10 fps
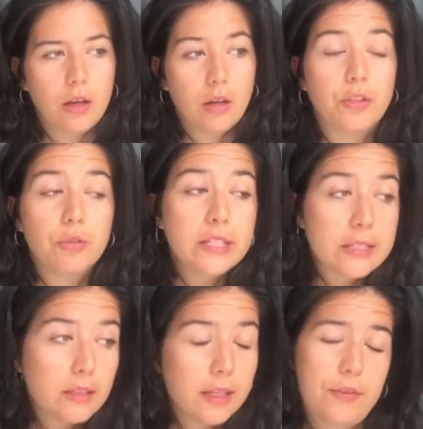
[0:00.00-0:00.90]

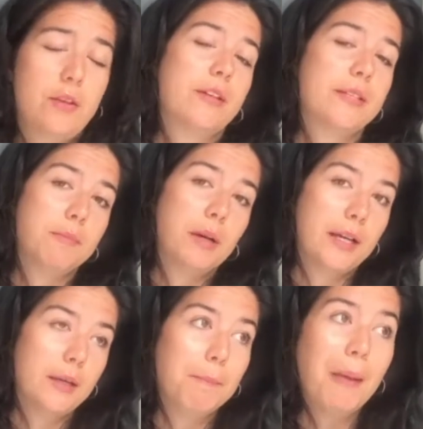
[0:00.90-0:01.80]
underwritten if they're written
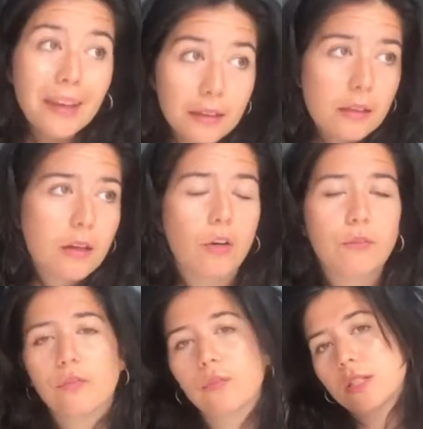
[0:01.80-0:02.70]
by men
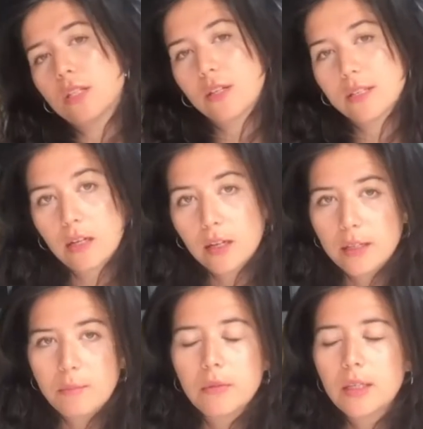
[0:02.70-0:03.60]
of a certain
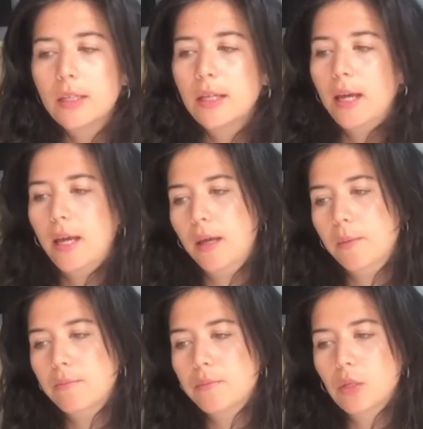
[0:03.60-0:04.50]
time.
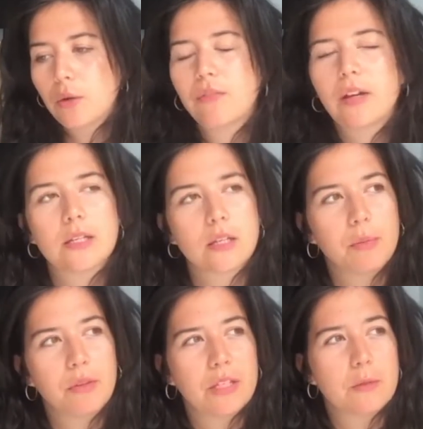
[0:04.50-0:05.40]
So I've had a
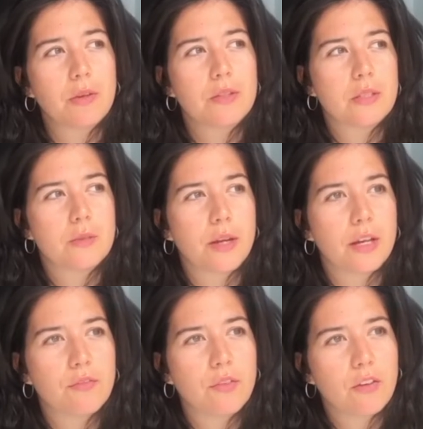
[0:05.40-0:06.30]
couple of experiences
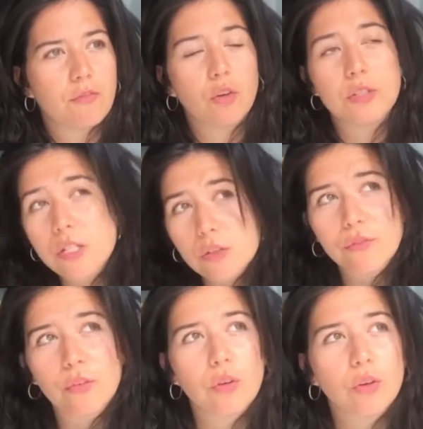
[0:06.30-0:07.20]
where I've auditioned
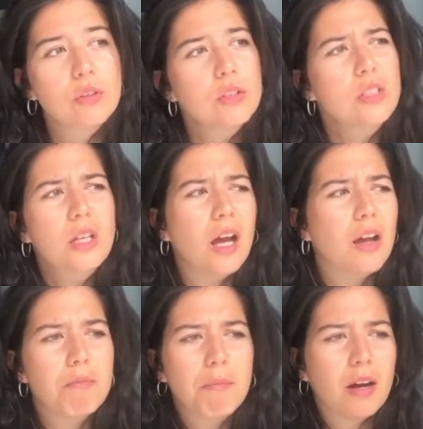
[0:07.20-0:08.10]
for
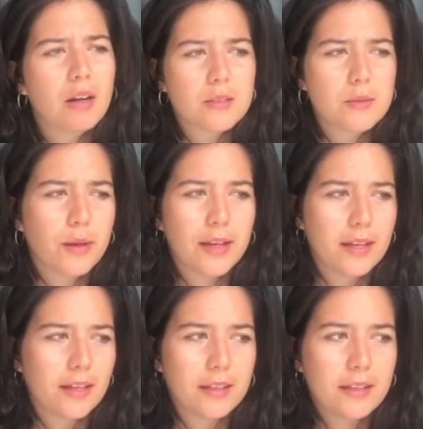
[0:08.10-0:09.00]
parts
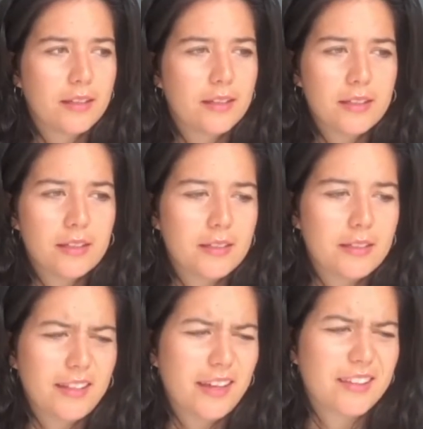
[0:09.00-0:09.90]
where,
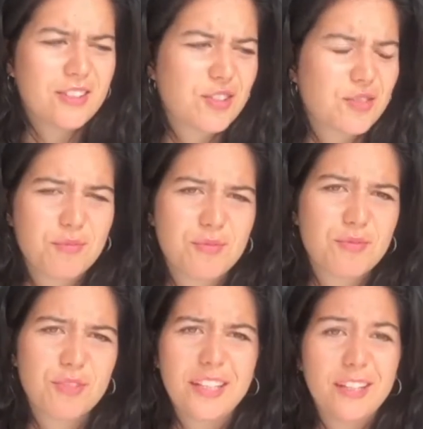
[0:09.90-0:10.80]
yeah, they're just
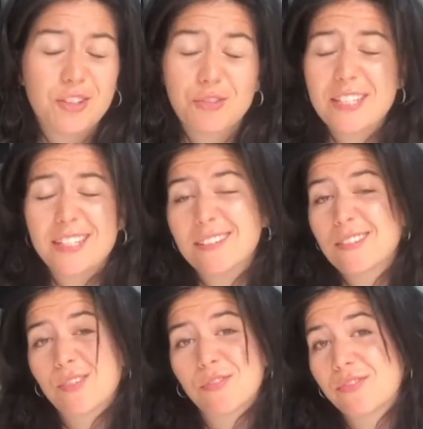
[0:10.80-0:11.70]
really underwritten and
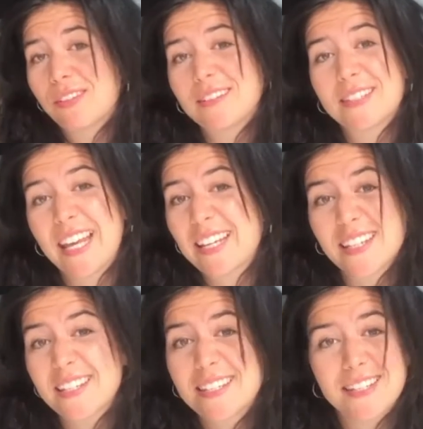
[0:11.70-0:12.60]
sort of
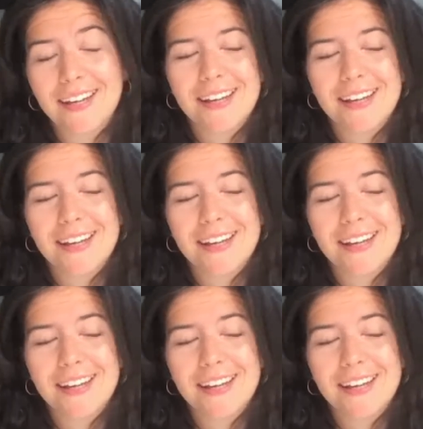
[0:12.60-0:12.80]
sexist,